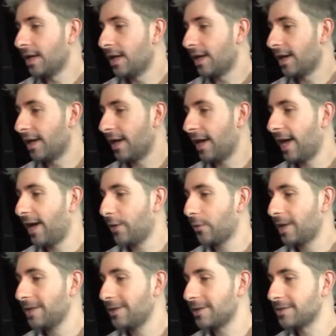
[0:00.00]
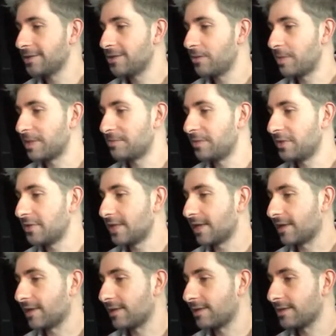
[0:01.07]
I learn so much
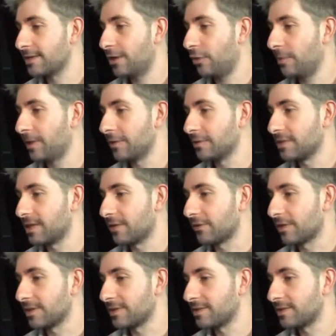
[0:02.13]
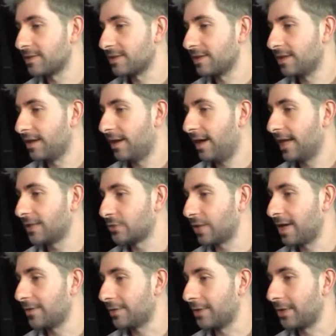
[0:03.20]
music? Tell me your secrets. I
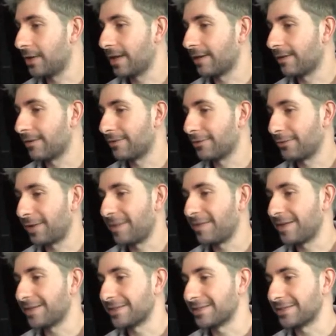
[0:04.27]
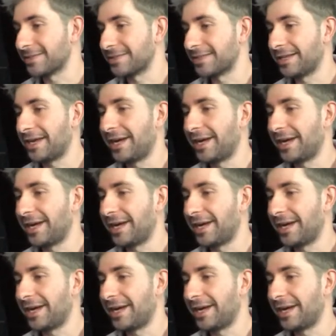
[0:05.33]
drown learning three pieces.